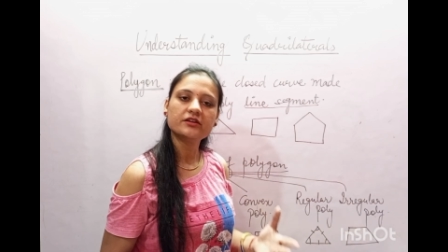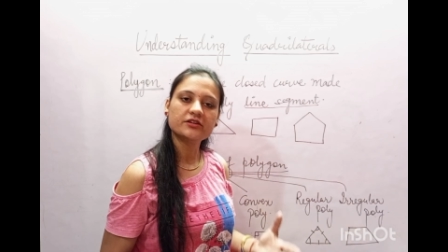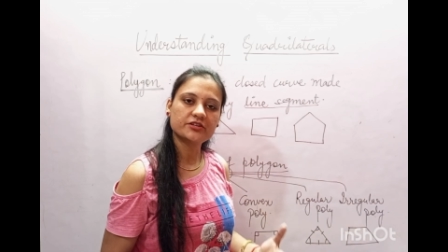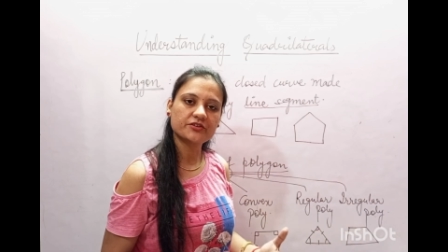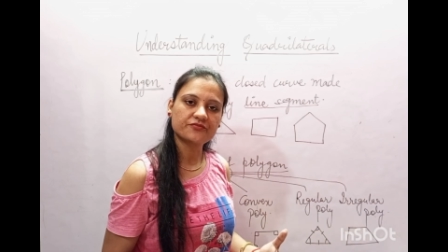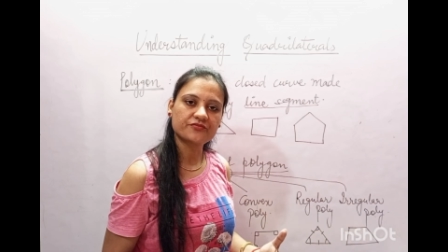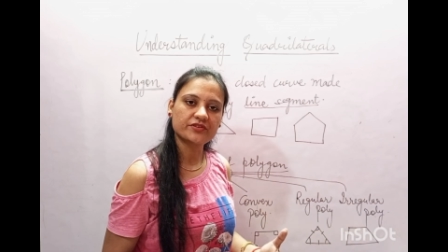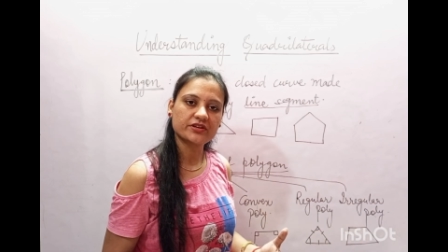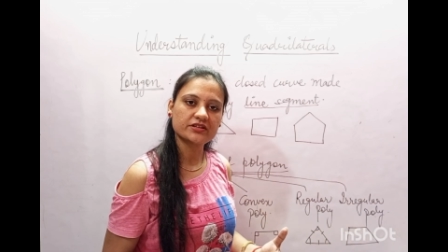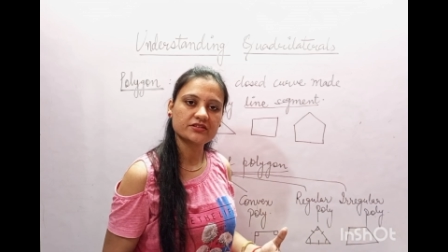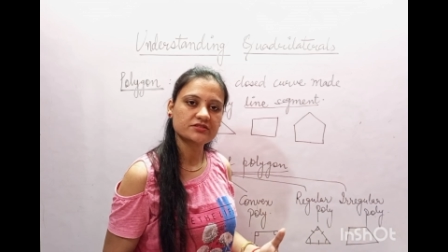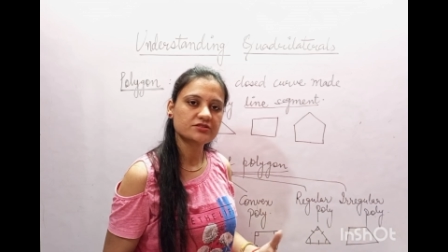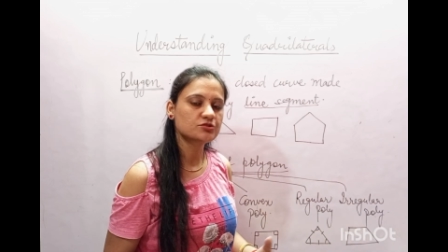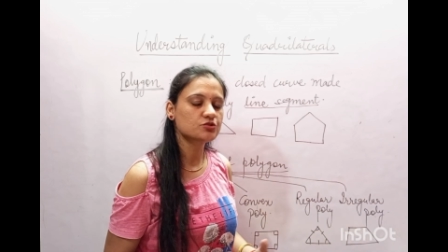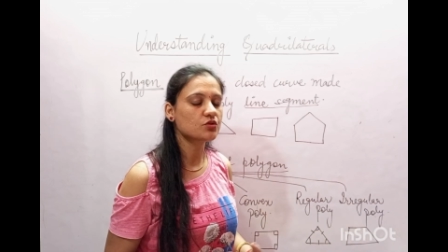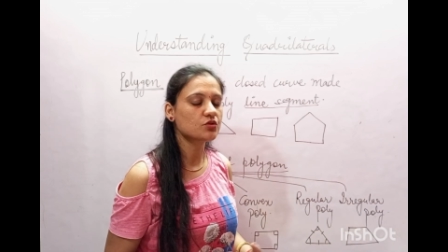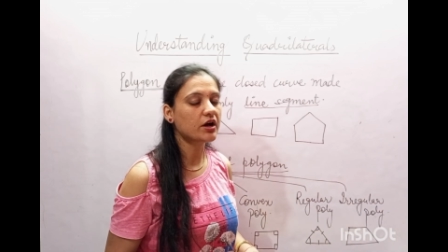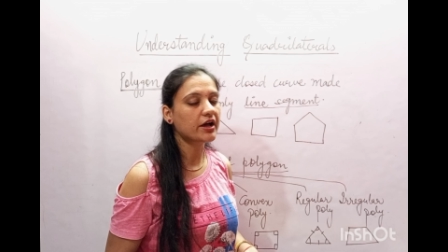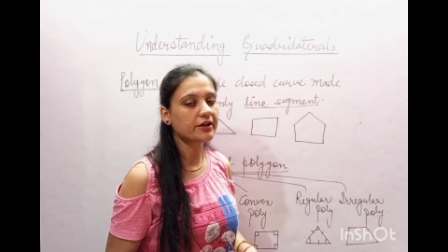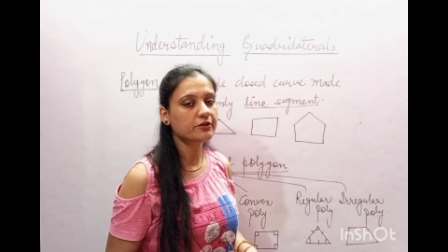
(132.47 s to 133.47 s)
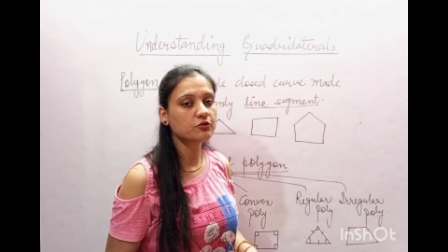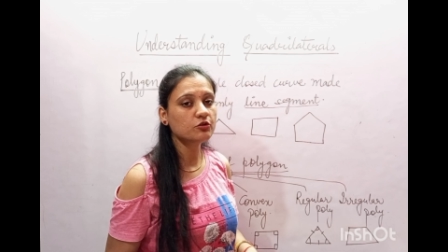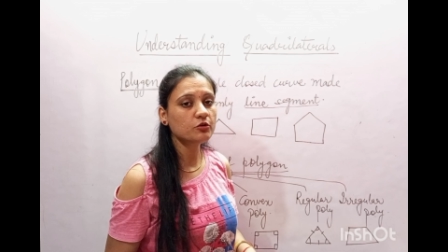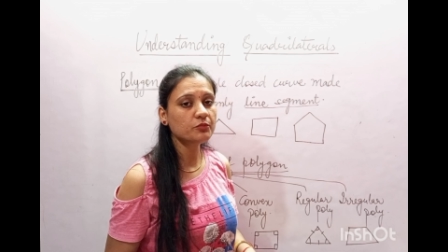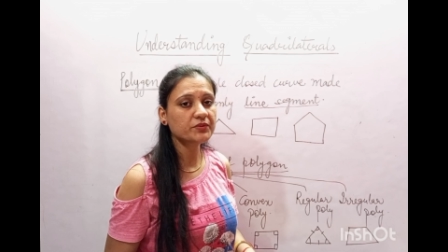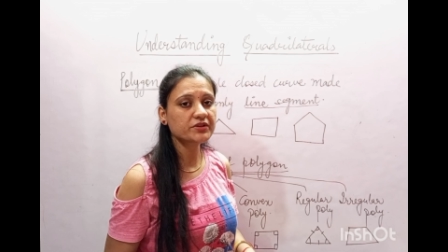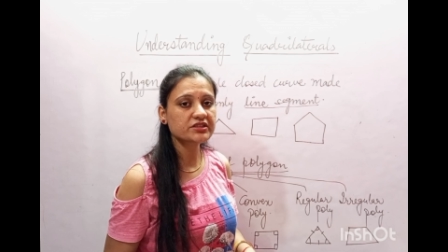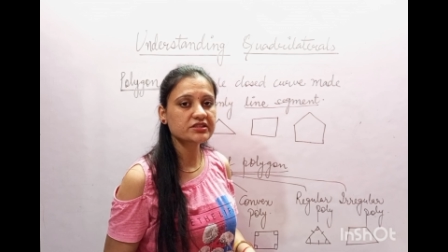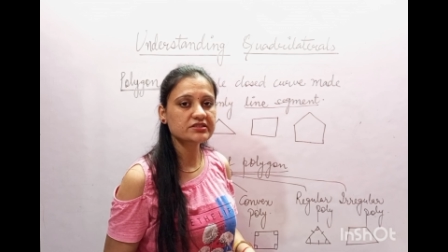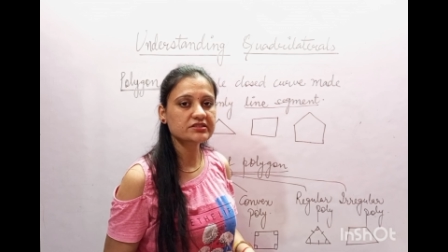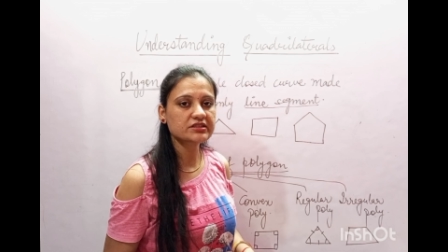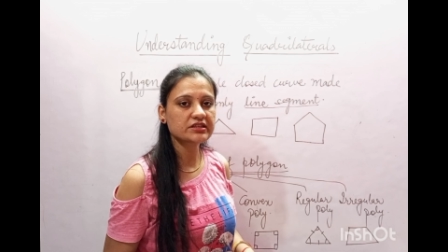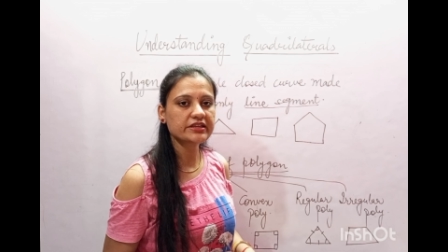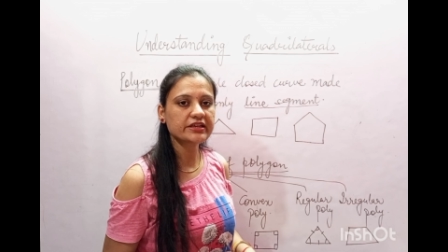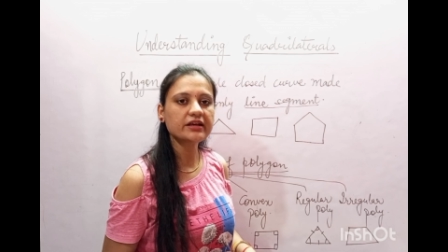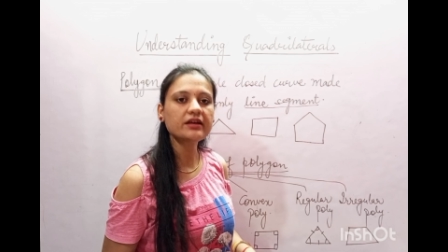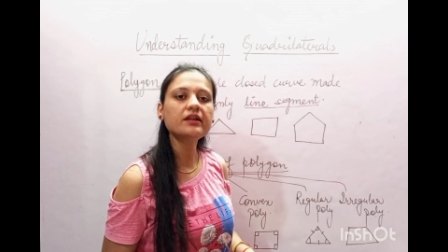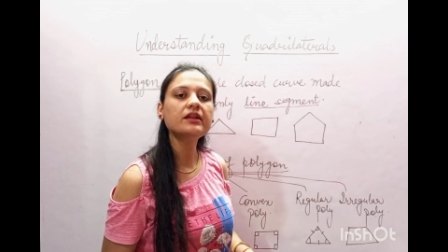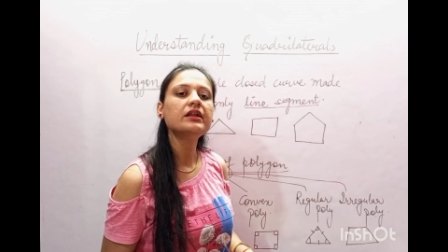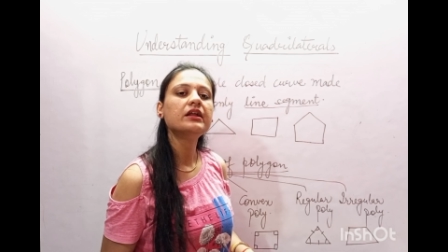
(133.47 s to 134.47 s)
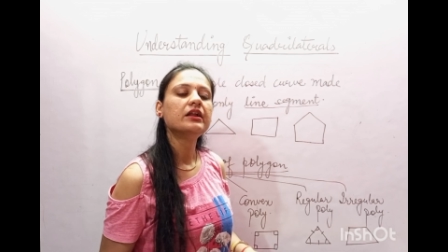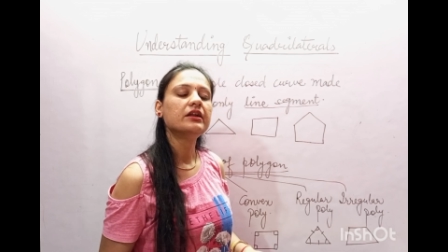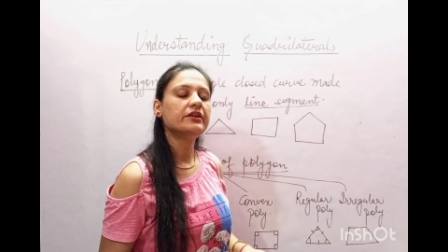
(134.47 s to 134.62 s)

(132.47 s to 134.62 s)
different. So I hope it is clear.